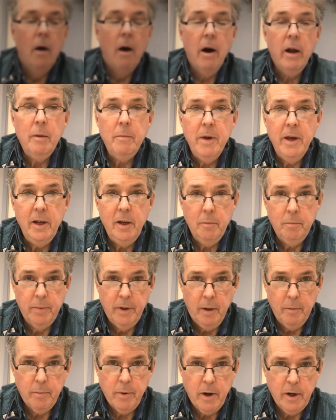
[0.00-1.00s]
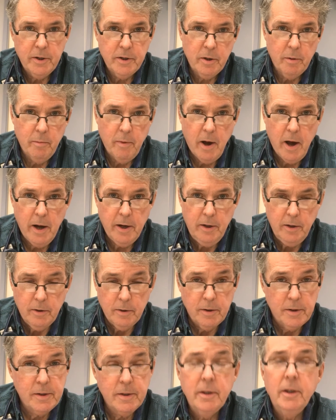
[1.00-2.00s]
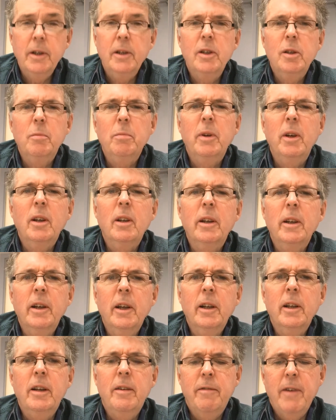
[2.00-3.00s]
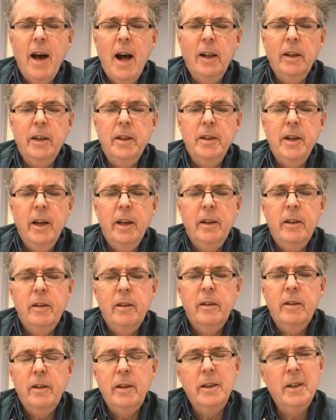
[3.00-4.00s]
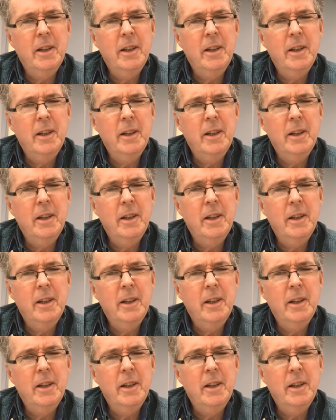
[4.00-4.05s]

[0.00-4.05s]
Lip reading: Automated blood pressure monitors need to be clinically validated